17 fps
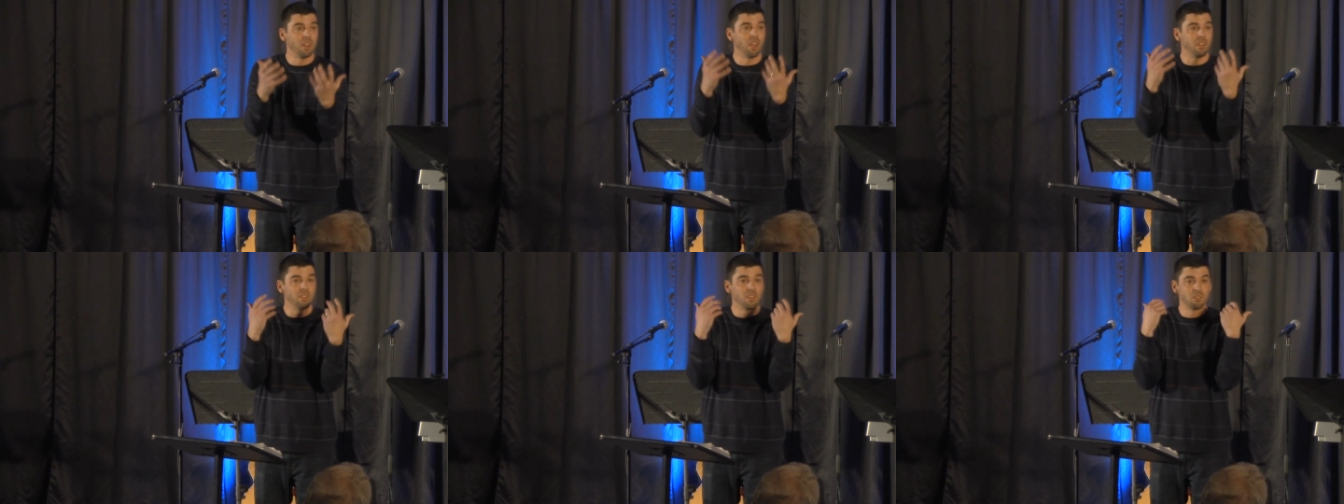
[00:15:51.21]

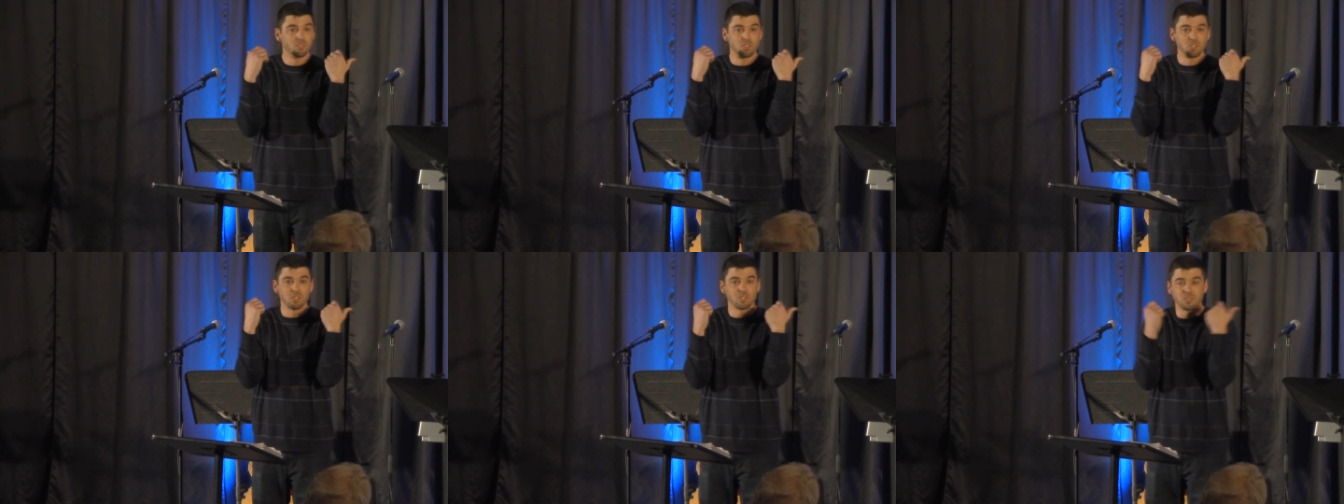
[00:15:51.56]
and
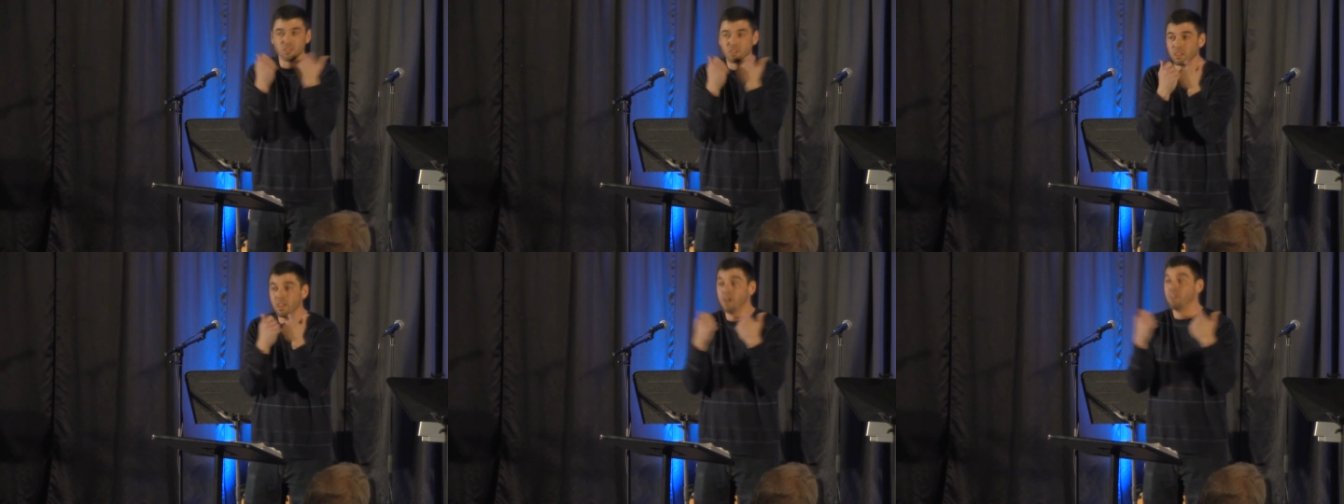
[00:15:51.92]
there's
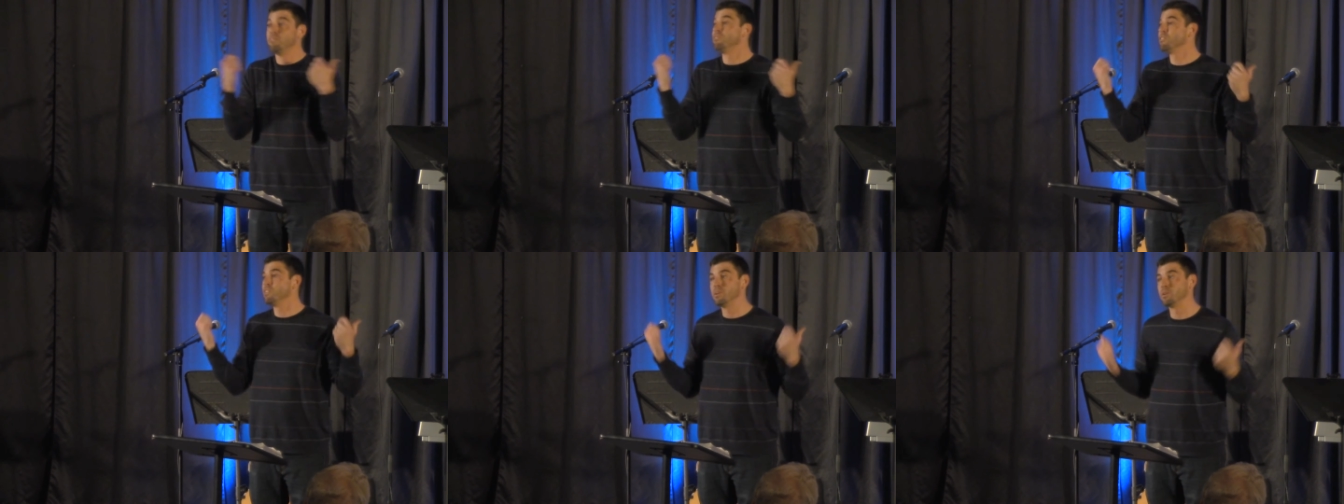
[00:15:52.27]
just
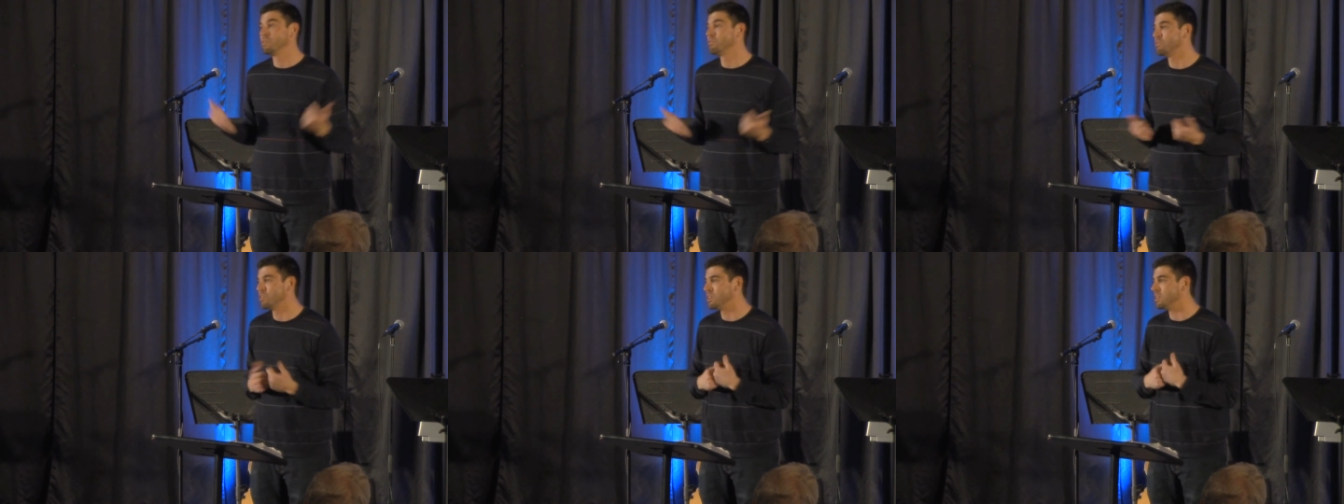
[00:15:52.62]
love flowing
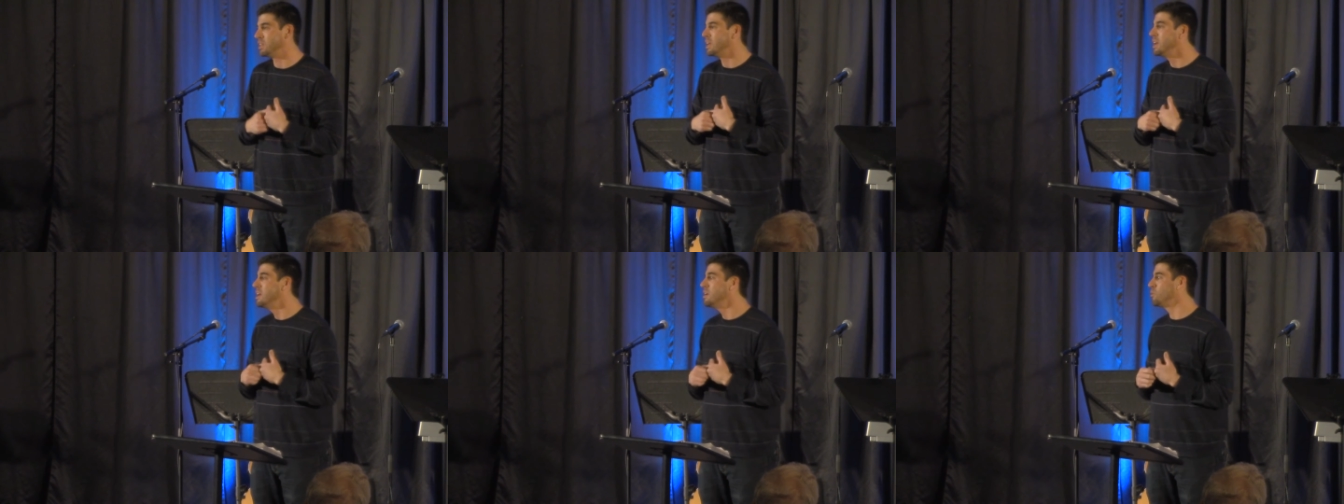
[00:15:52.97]

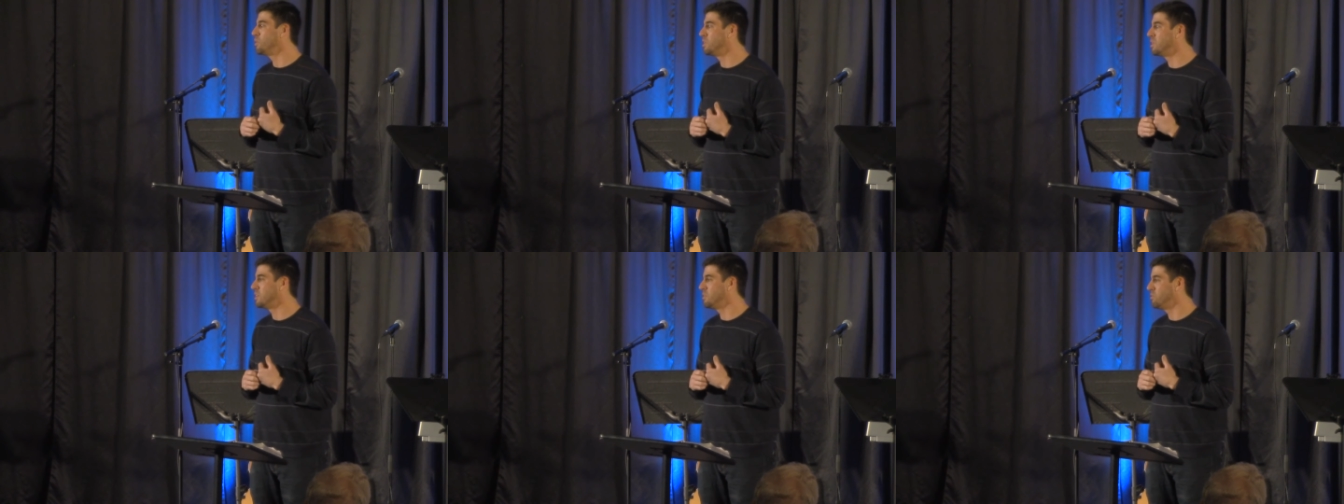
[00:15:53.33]
freely
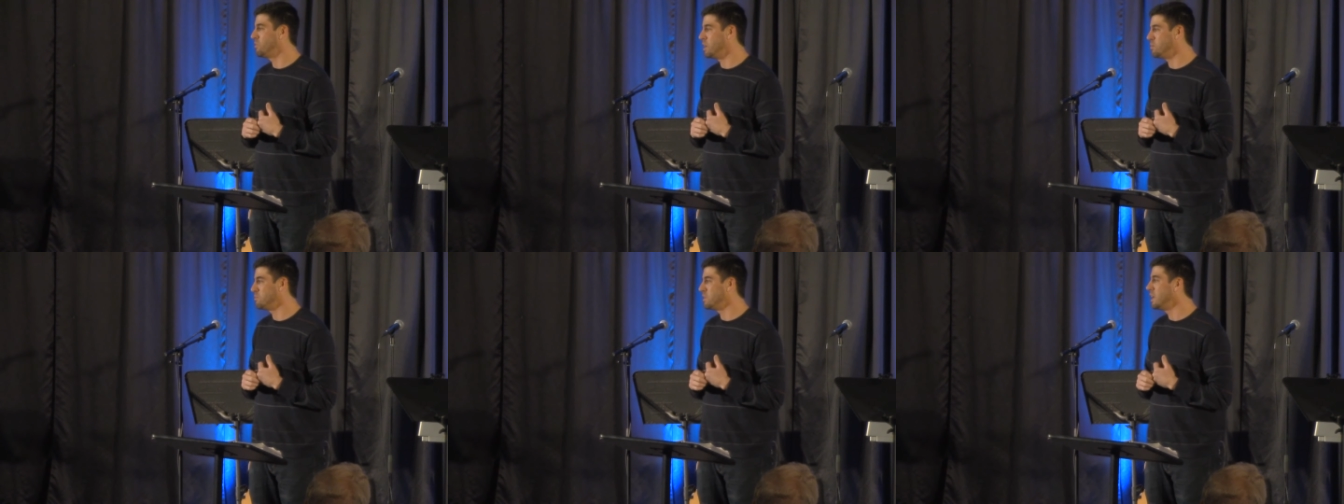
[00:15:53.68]
within the
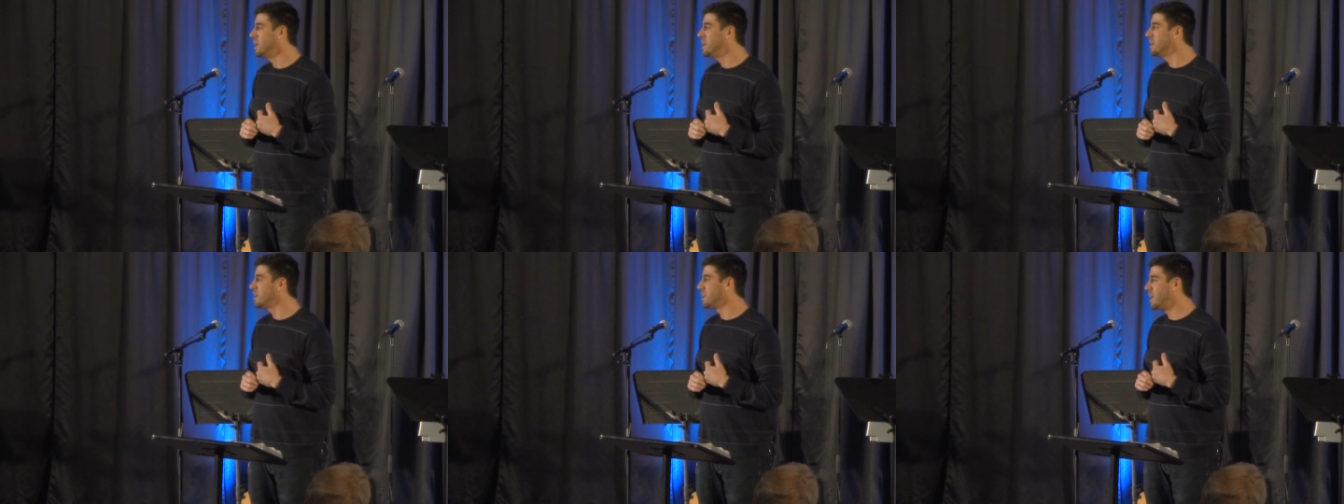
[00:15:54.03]
family.
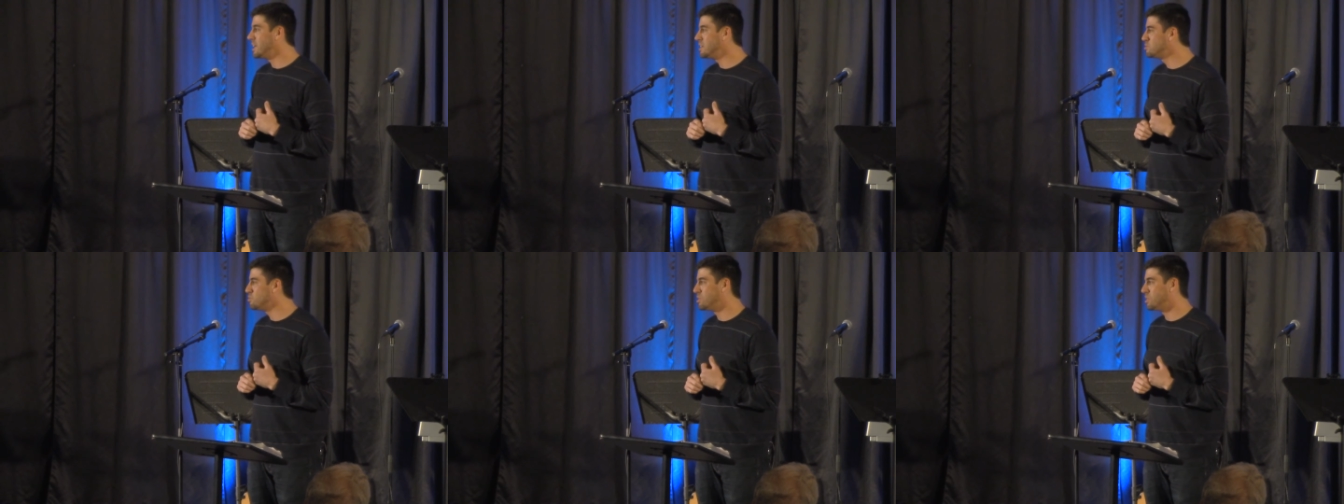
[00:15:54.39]

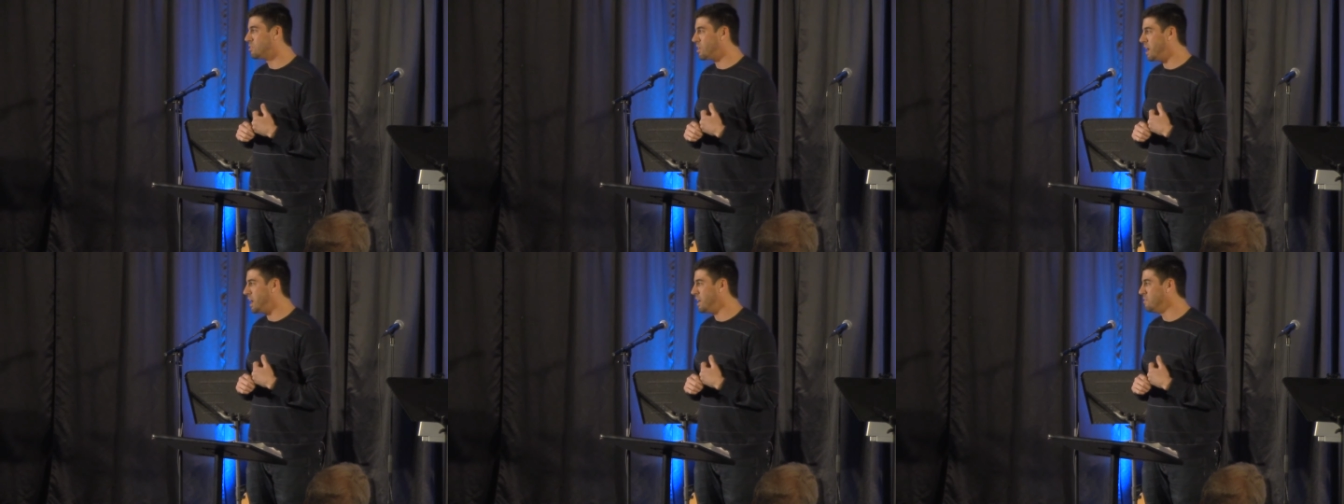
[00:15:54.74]
Kids would
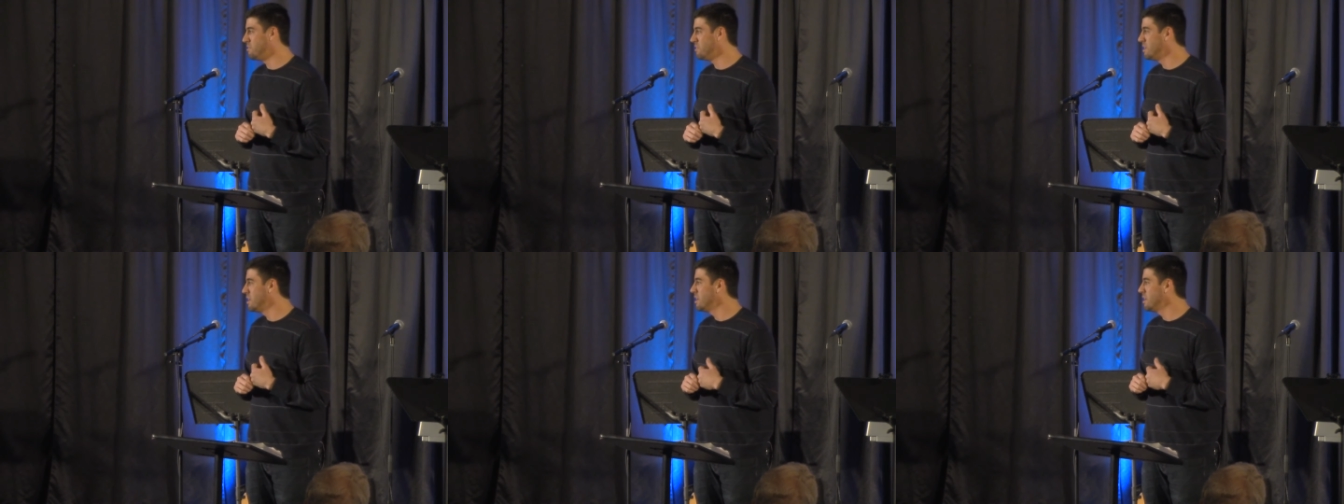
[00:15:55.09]
thrive,